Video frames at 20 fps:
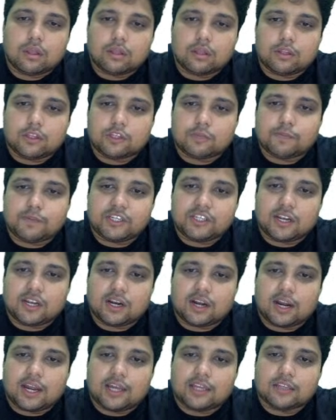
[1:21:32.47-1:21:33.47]
The special
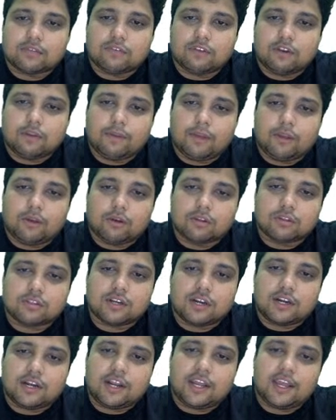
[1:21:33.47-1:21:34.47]
class will be on
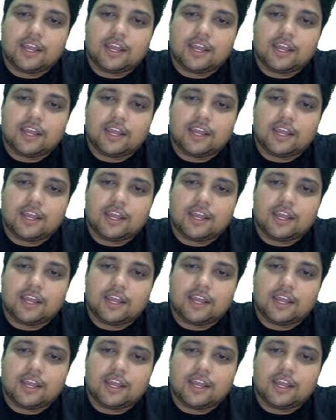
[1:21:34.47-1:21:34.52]
Sunday